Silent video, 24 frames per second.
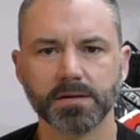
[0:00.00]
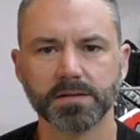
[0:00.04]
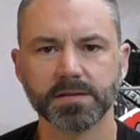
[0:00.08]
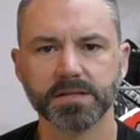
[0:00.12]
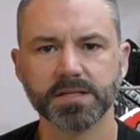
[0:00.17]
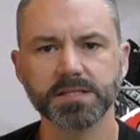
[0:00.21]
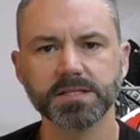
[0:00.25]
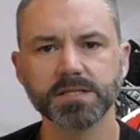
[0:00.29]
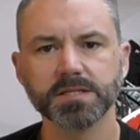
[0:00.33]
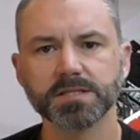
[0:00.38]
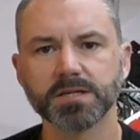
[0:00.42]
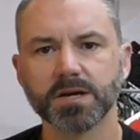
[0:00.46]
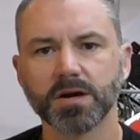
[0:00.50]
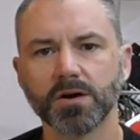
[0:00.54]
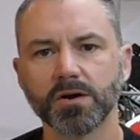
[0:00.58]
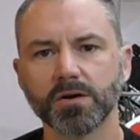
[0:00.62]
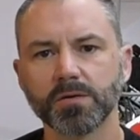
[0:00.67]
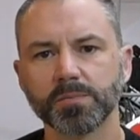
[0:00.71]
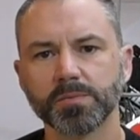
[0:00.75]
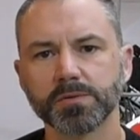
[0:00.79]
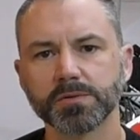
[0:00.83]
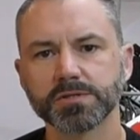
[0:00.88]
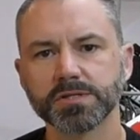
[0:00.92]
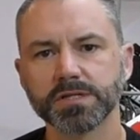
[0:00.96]
This is
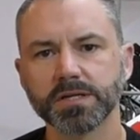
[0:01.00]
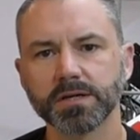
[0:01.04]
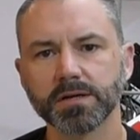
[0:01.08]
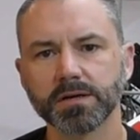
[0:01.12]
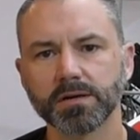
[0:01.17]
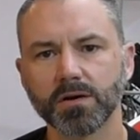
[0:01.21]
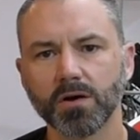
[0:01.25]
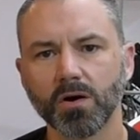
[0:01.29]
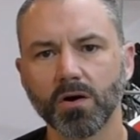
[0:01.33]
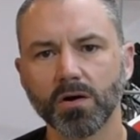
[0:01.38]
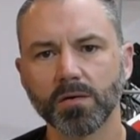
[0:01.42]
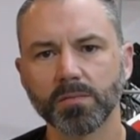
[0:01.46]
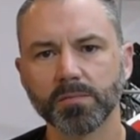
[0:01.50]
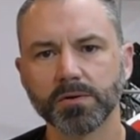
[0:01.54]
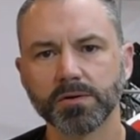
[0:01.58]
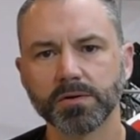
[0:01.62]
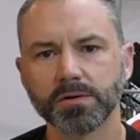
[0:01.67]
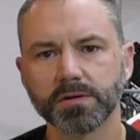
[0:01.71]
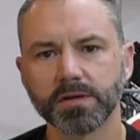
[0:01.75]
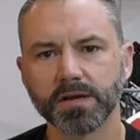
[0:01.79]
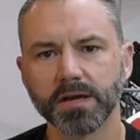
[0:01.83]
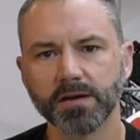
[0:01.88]
100% carbon